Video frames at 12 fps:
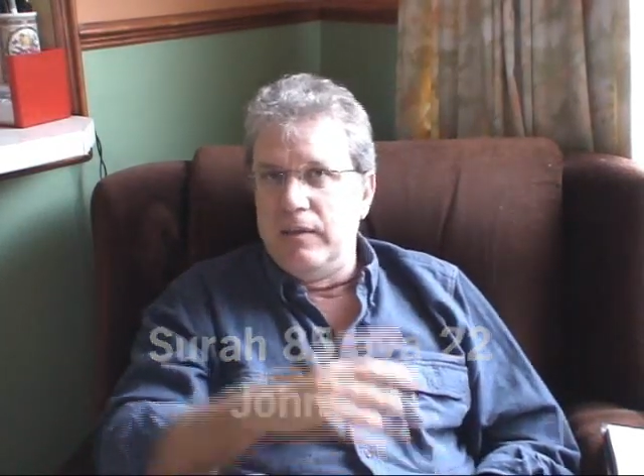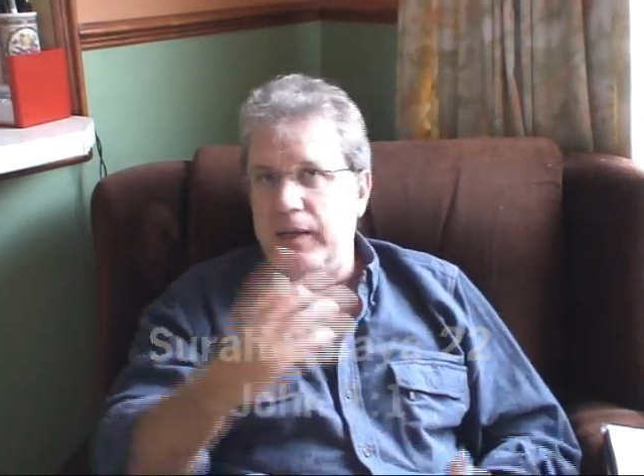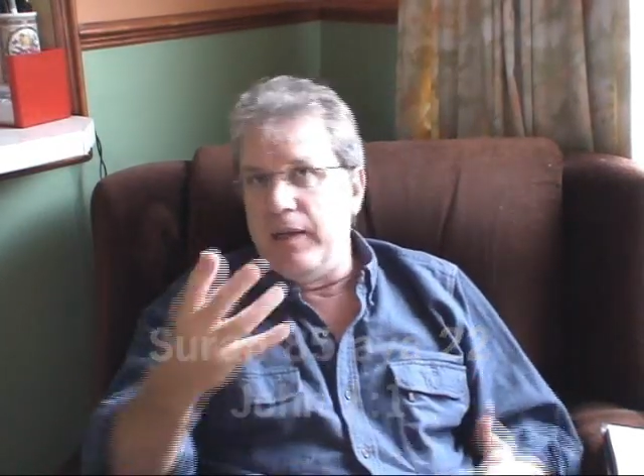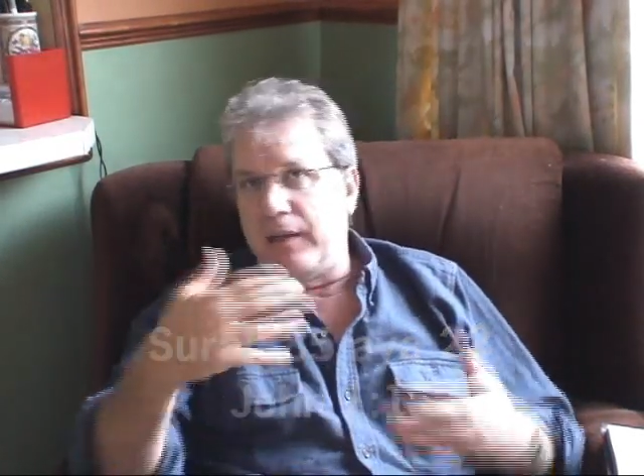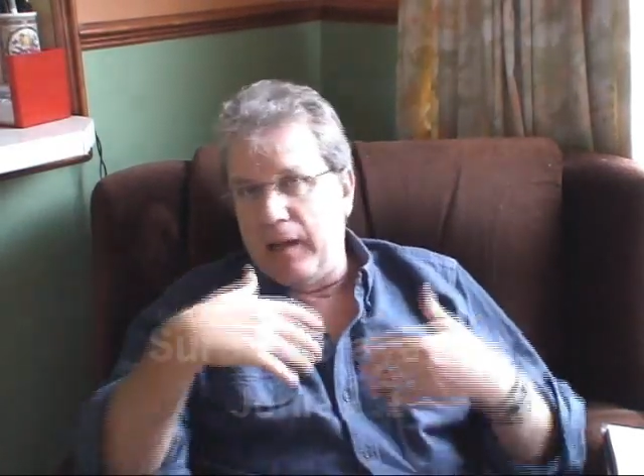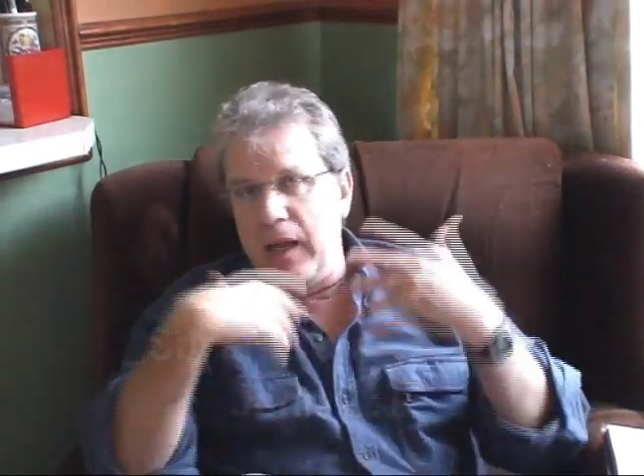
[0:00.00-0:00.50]

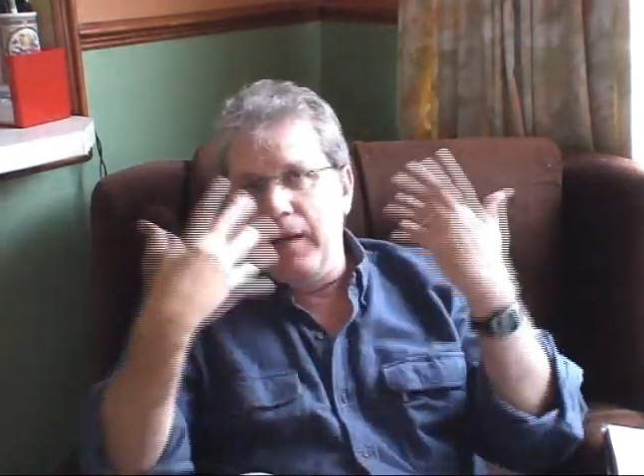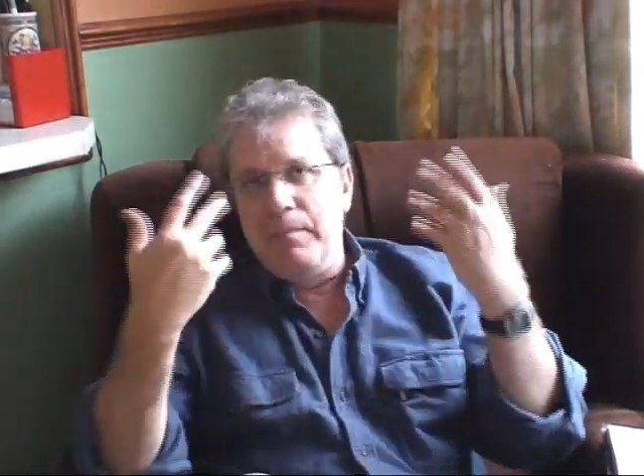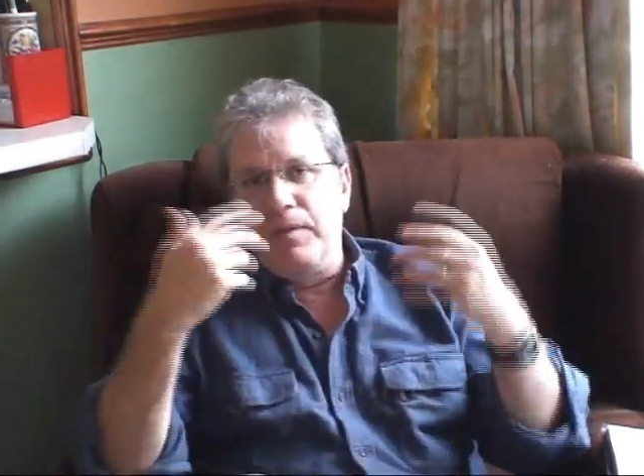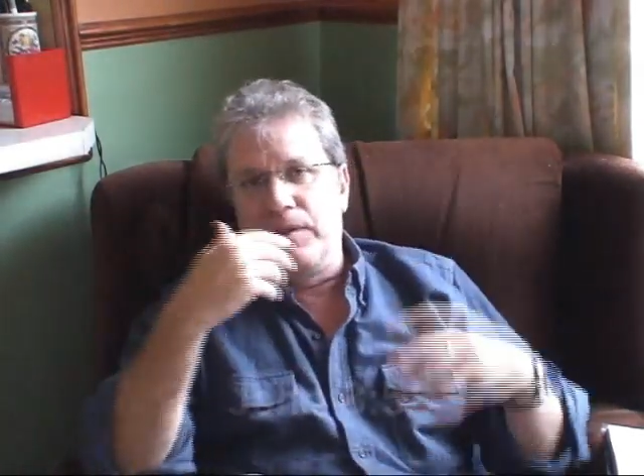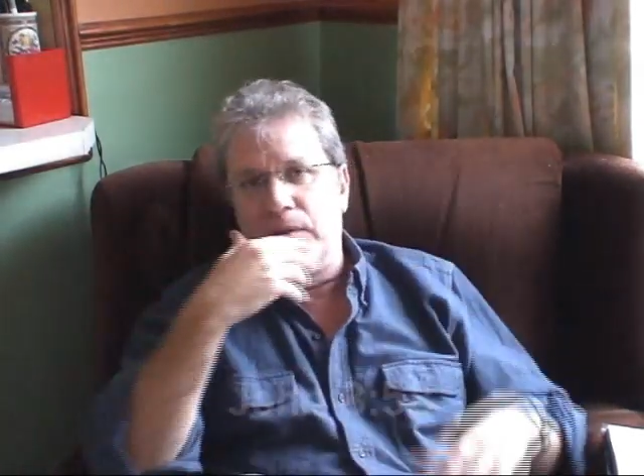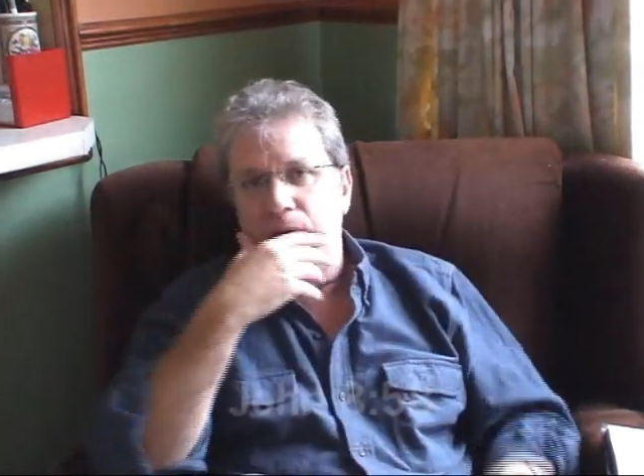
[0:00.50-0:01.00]
He
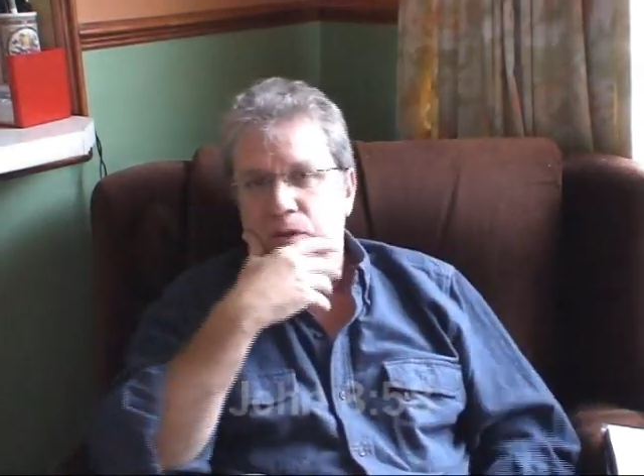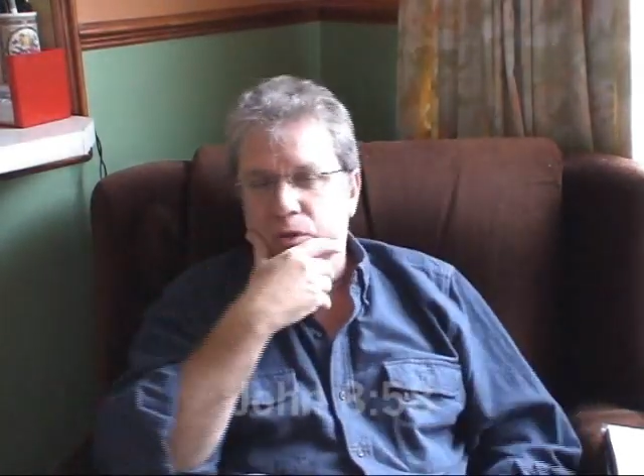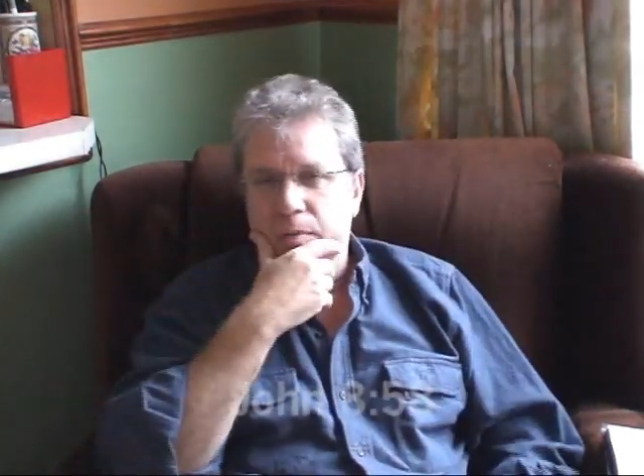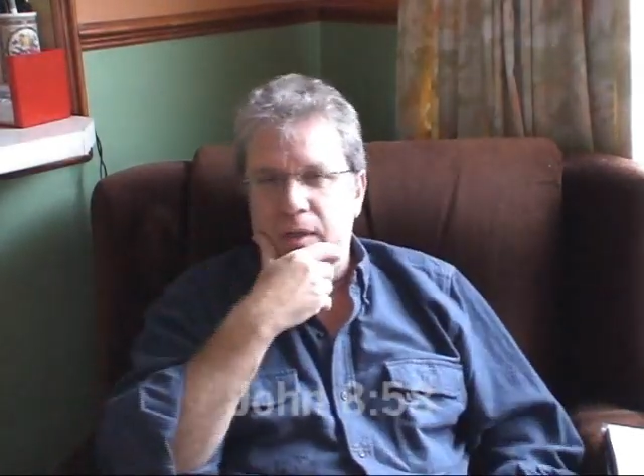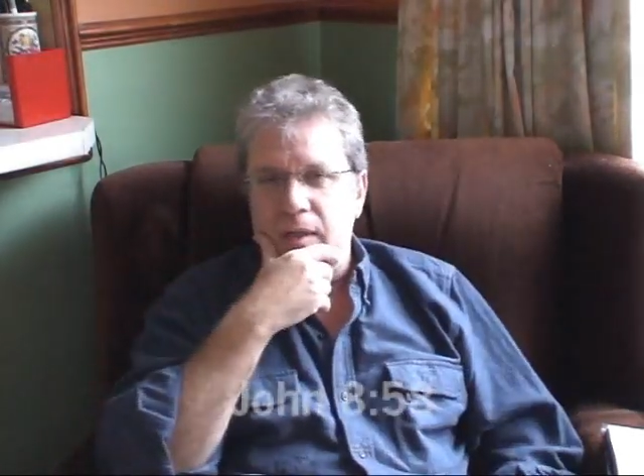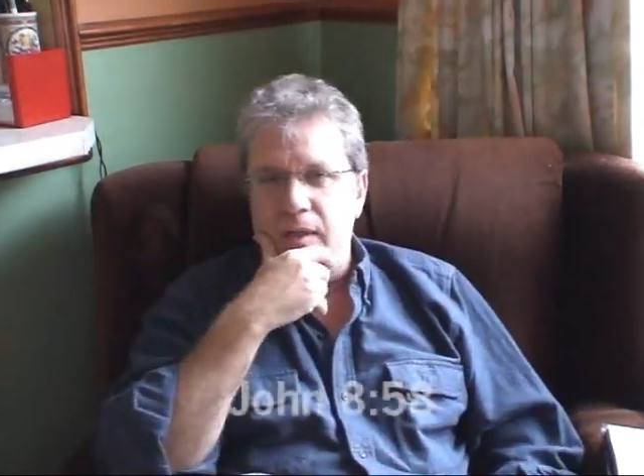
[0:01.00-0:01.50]
claims
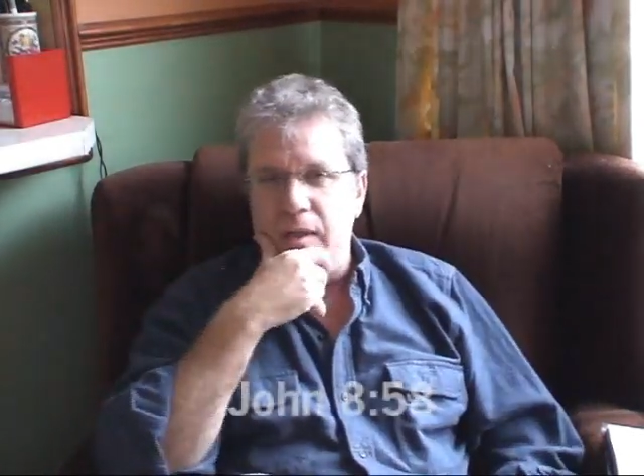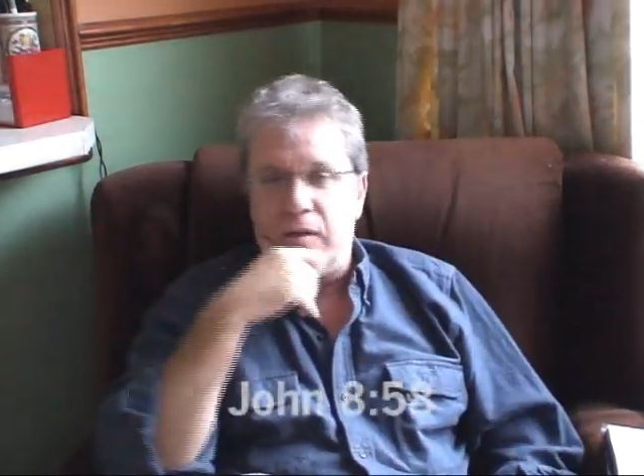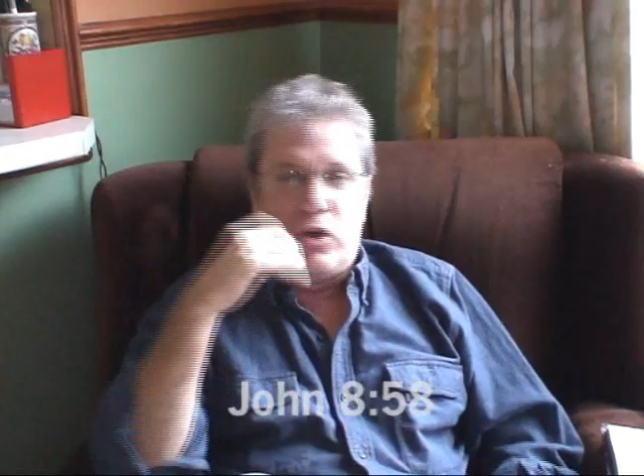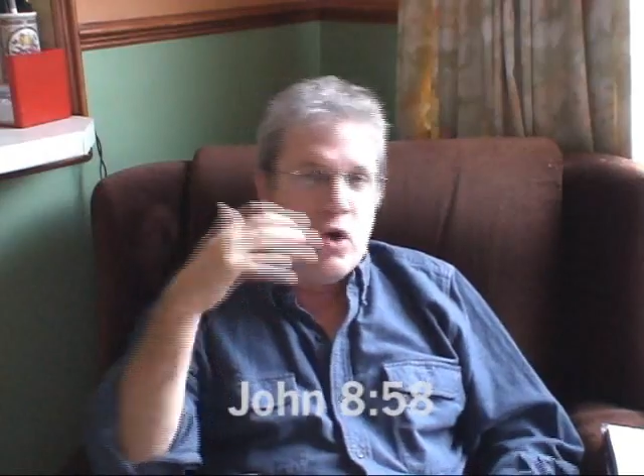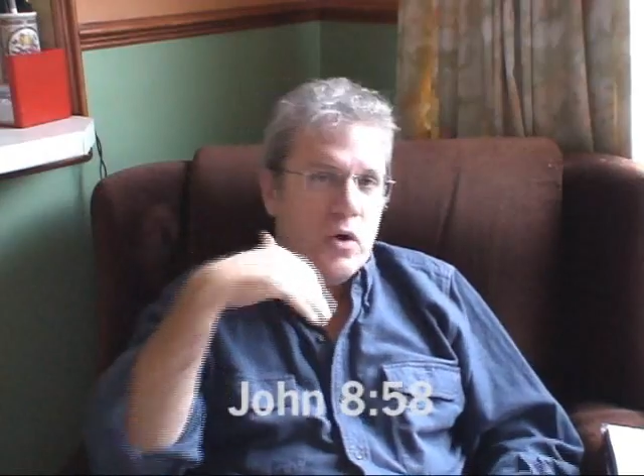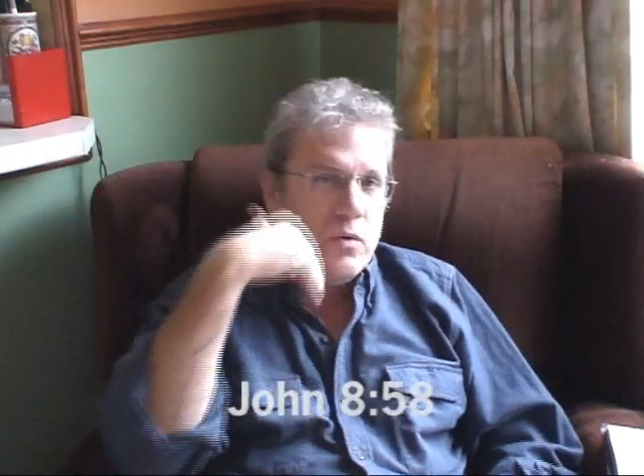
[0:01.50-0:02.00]
to be